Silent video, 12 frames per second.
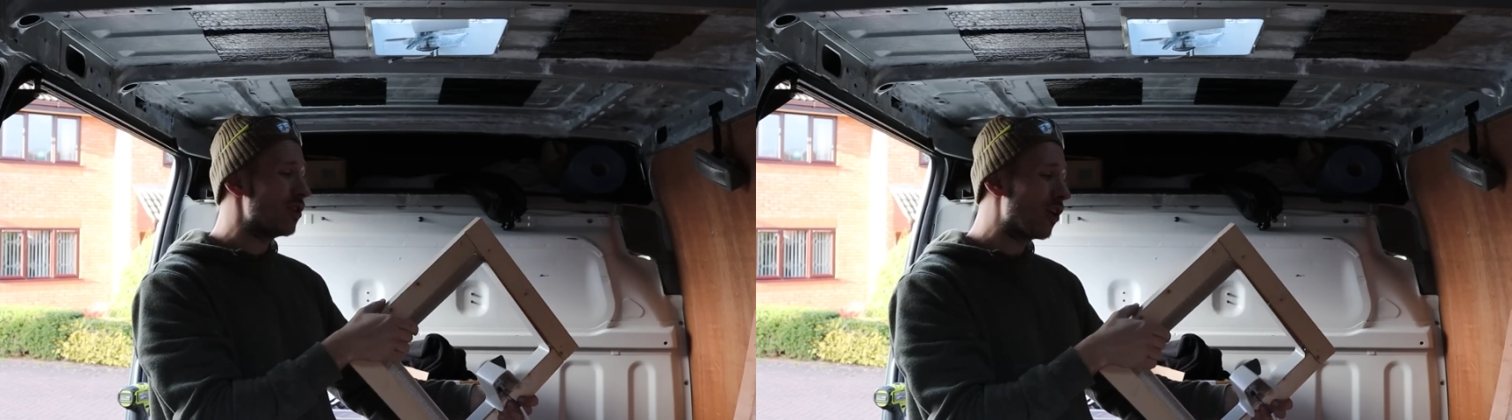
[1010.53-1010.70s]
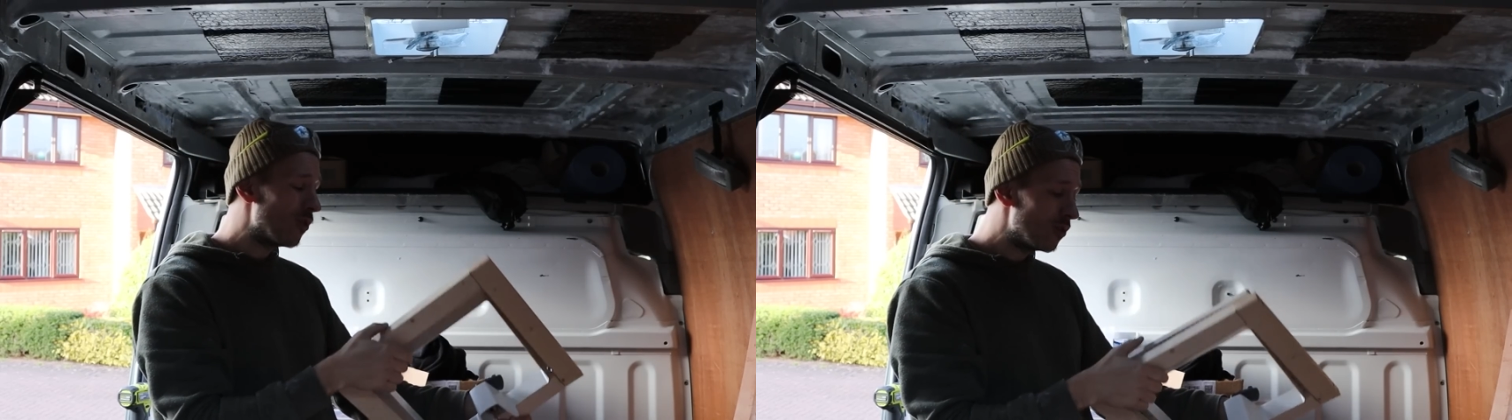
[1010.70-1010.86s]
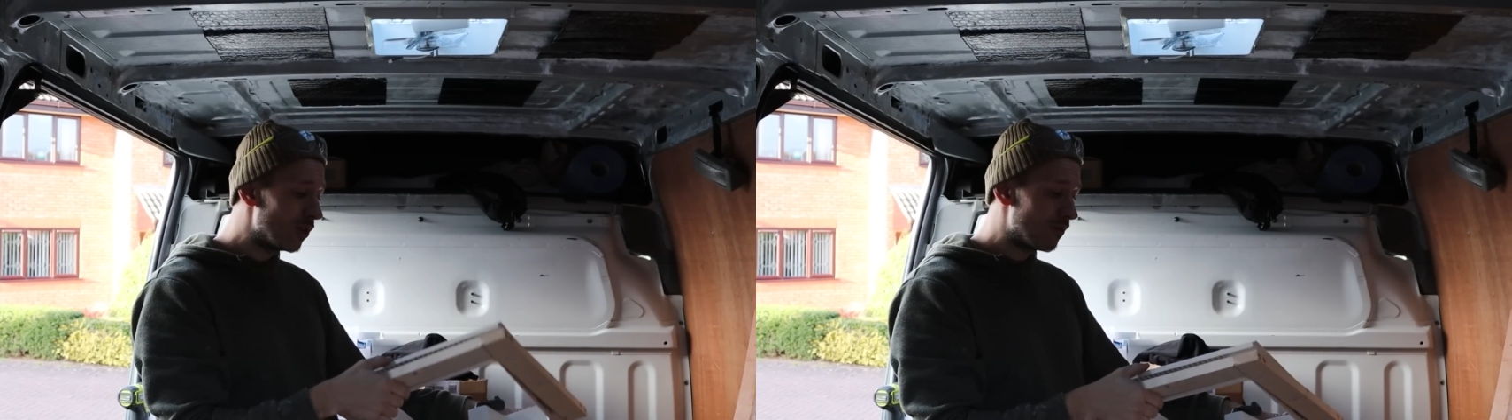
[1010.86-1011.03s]

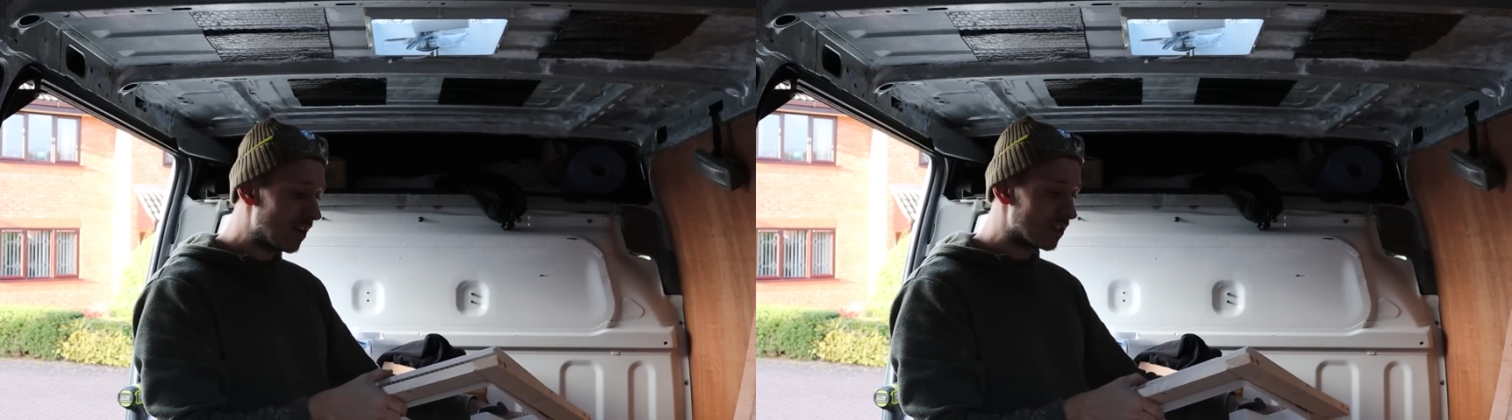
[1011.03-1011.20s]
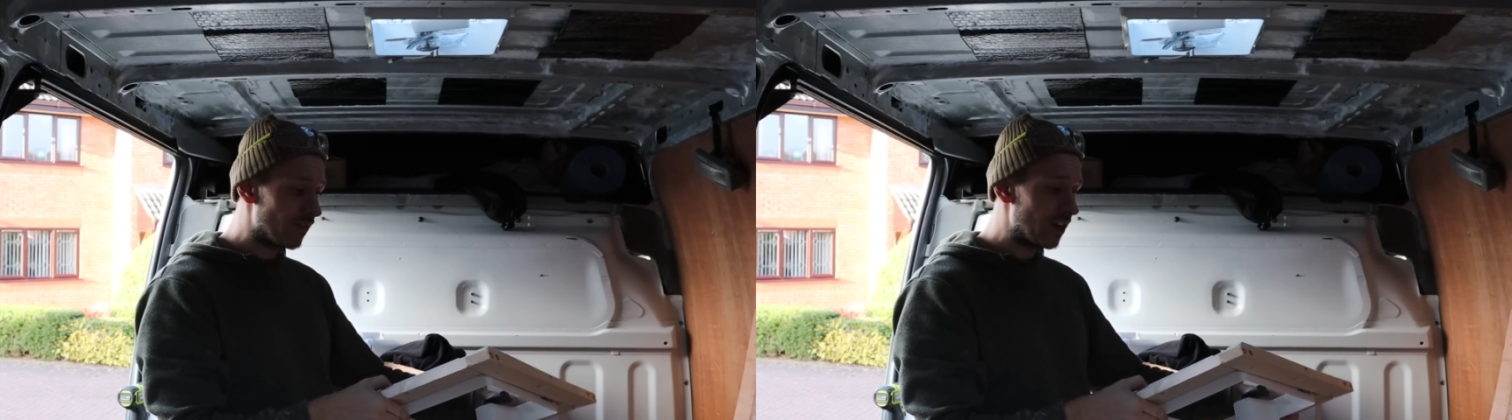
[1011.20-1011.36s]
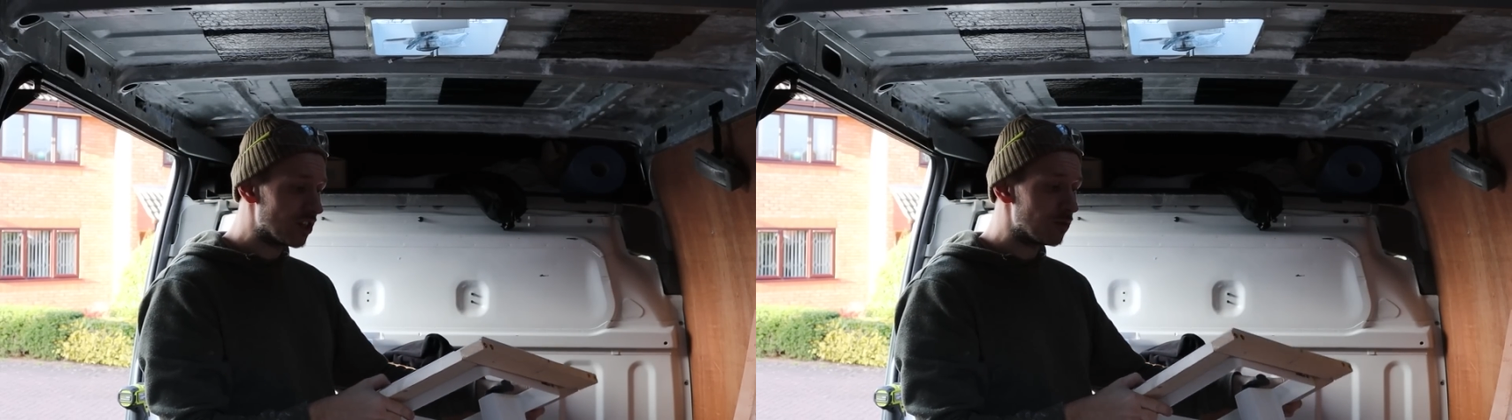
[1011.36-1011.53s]
only
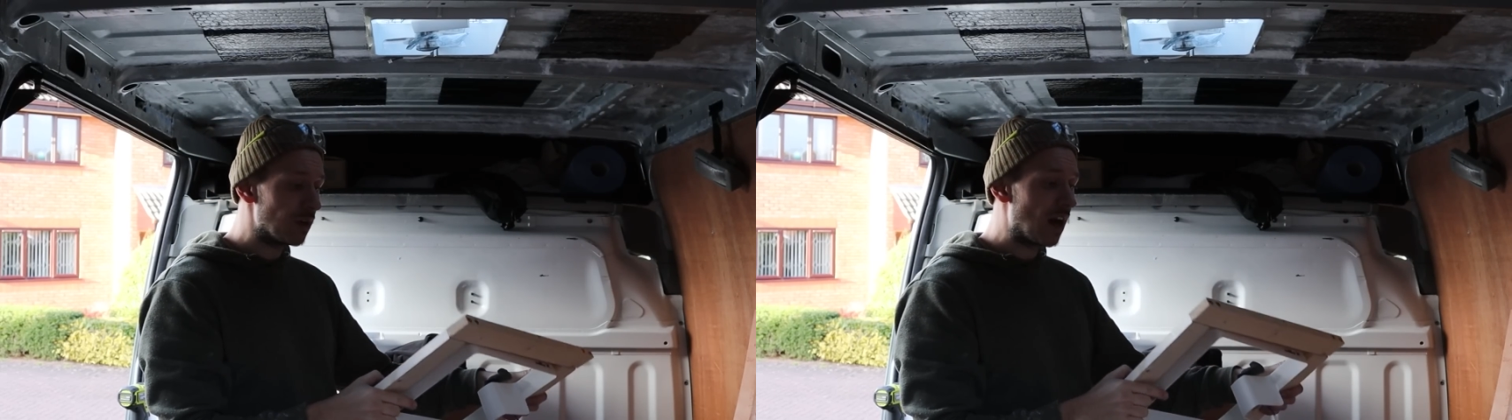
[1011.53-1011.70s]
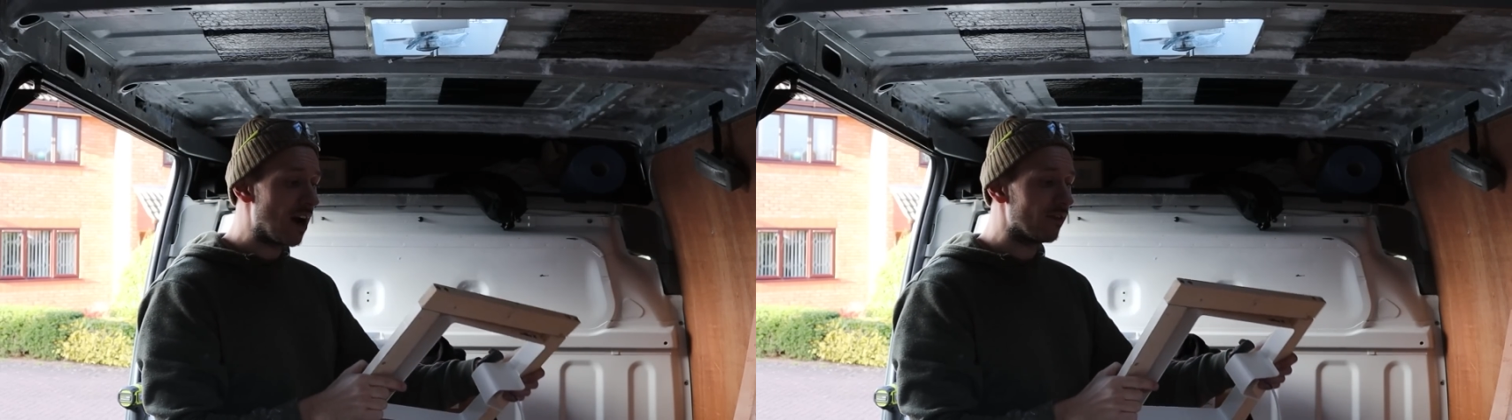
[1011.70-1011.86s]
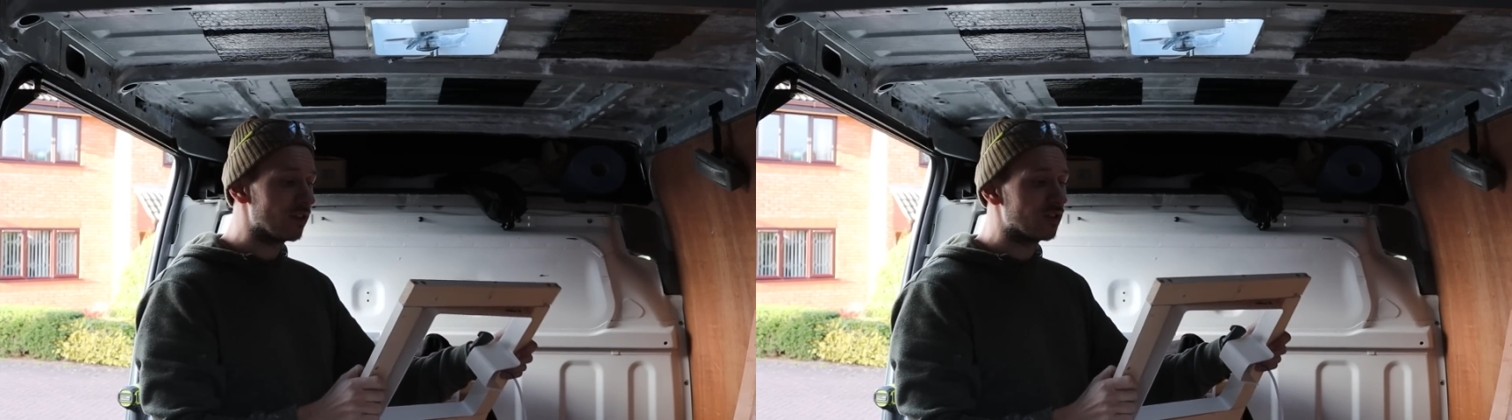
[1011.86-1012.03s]
reservation we
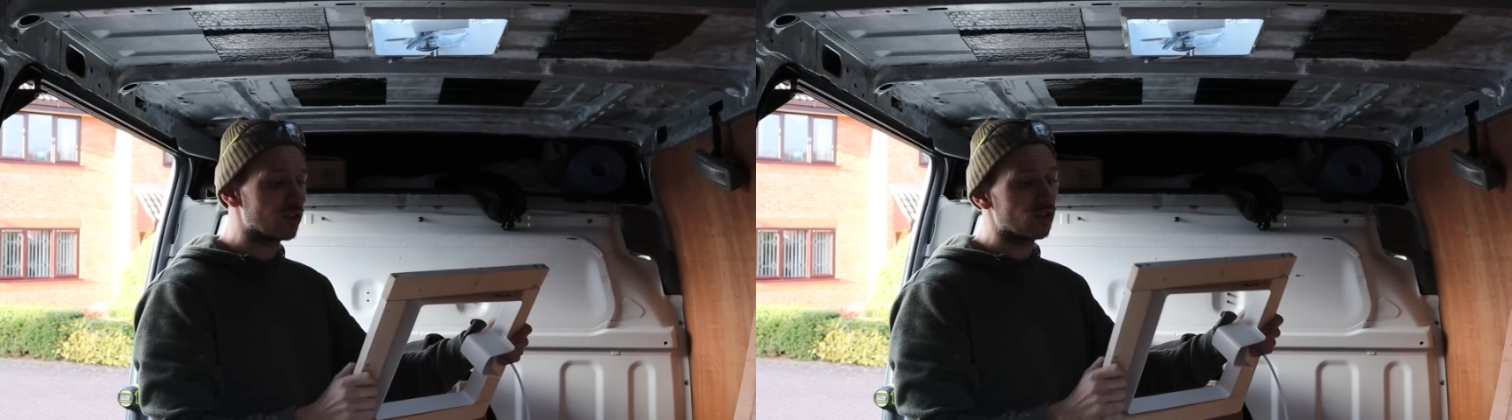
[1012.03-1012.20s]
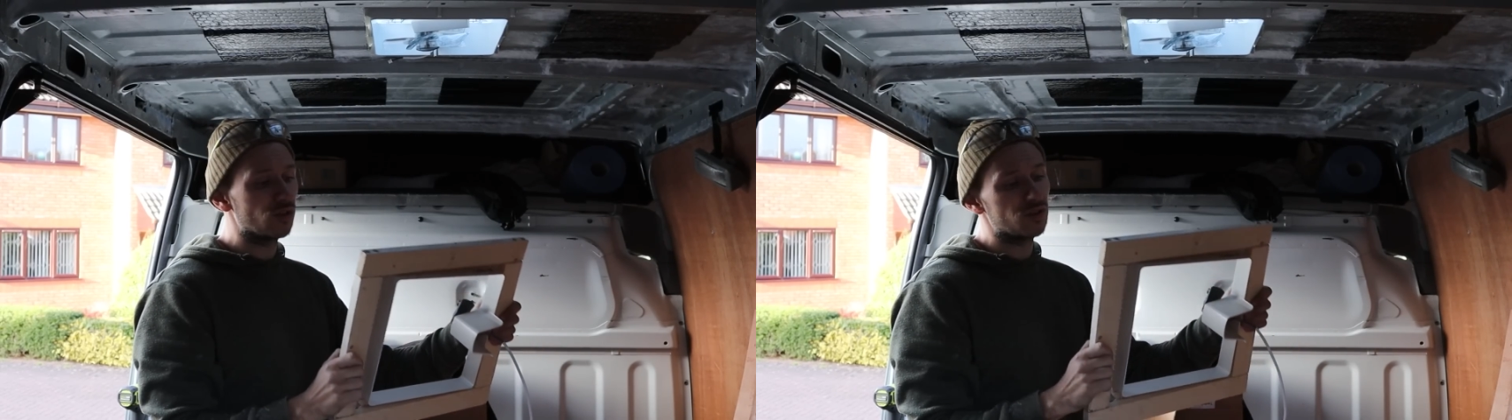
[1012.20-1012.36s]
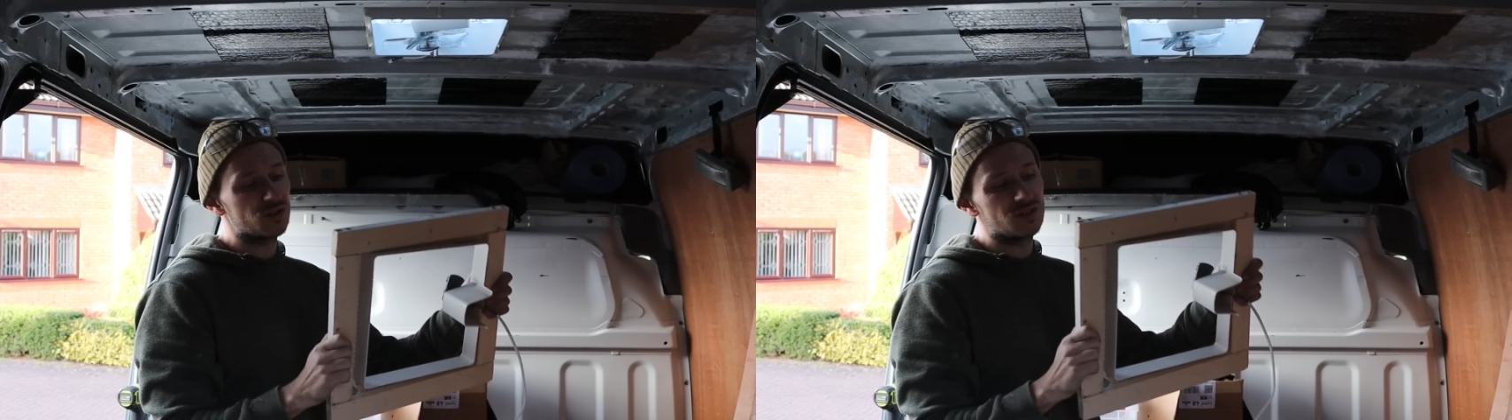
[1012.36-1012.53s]
have is just
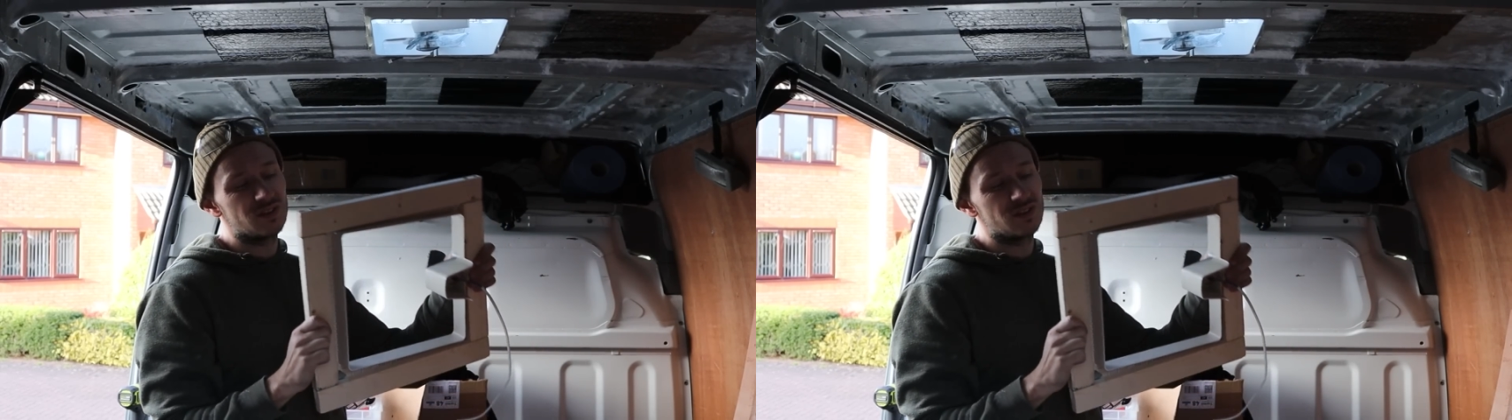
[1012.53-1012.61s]
because